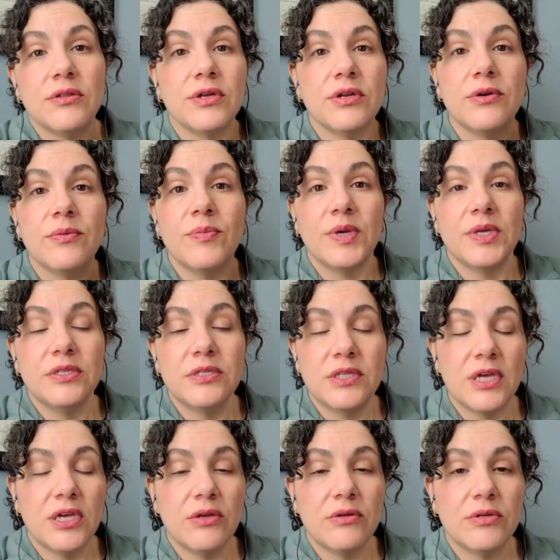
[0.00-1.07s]
little bits
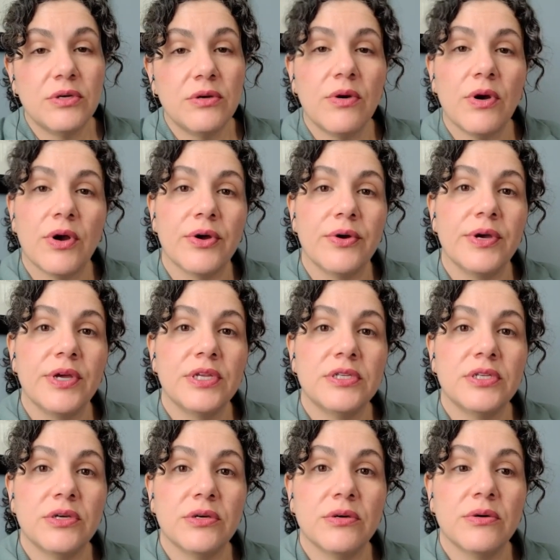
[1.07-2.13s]
that you do are going
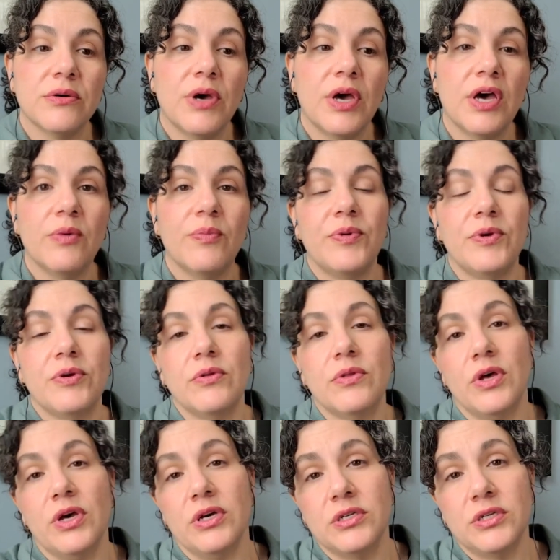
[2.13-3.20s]
to help you
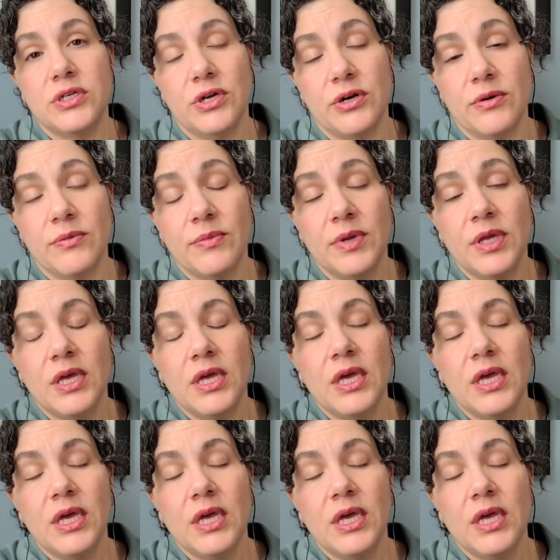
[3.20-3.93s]
long term.